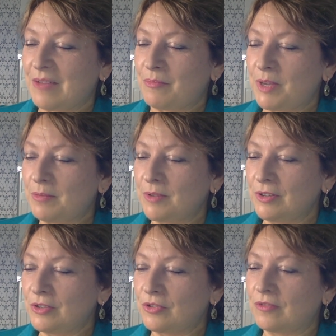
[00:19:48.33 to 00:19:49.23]

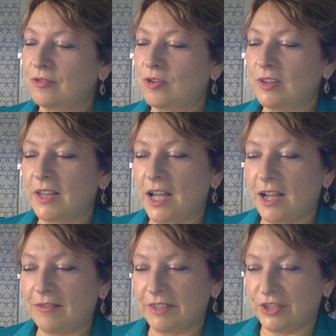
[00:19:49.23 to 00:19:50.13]
People look for
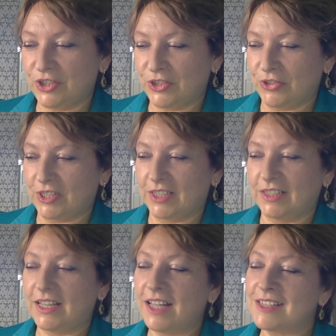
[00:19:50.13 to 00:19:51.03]
love in sugar,
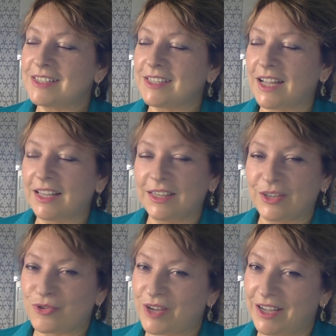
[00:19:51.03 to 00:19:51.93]
and that's not
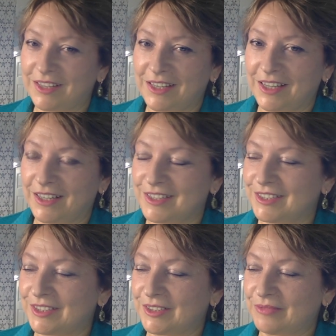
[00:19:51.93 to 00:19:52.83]
the right
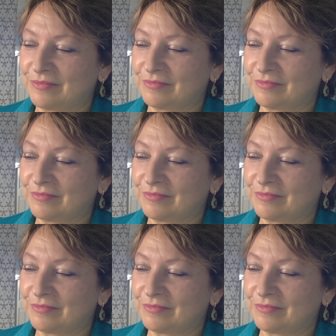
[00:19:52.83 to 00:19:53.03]
answer.